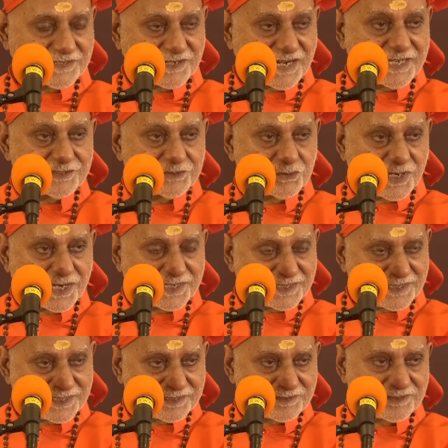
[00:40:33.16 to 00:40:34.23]
Try to
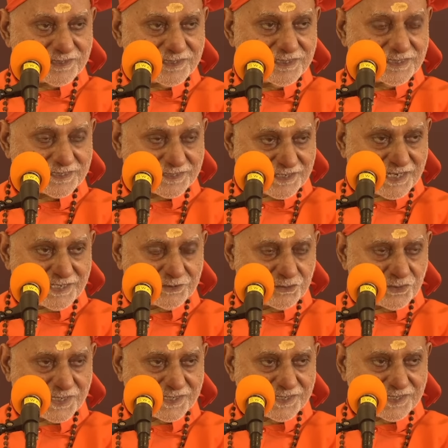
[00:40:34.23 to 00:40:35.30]

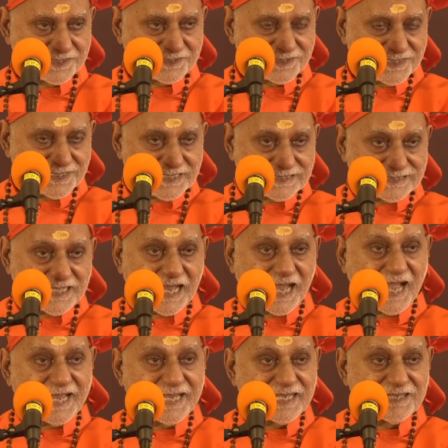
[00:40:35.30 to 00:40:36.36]
unearth the
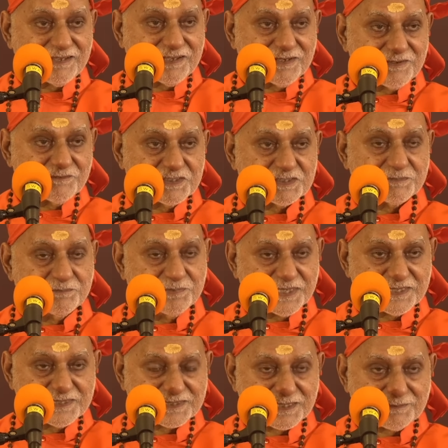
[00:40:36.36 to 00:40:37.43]
I which
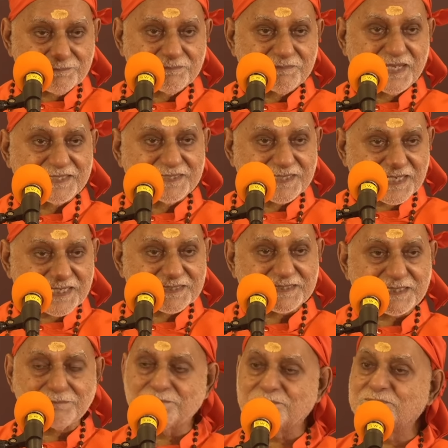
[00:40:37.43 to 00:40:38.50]
brings them and takes
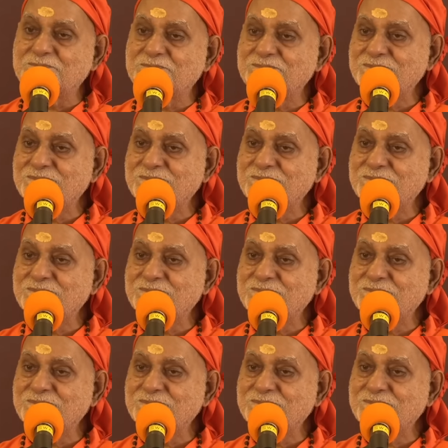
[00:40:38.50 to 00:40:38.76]
them.